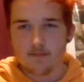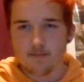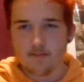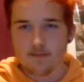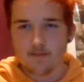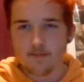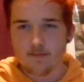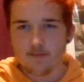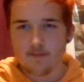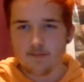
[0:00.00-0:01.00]

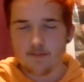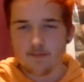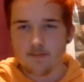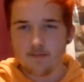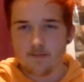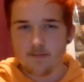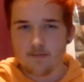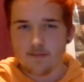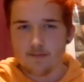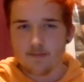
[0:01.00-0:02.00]

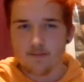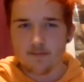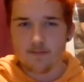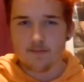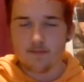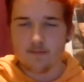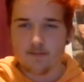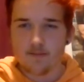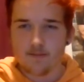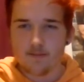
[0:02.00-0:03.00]

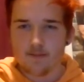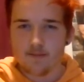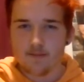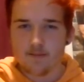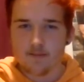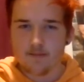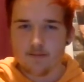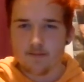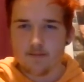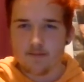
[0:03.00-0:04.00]

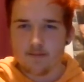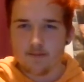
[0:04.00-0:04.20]
No words are spoken by the person on screen.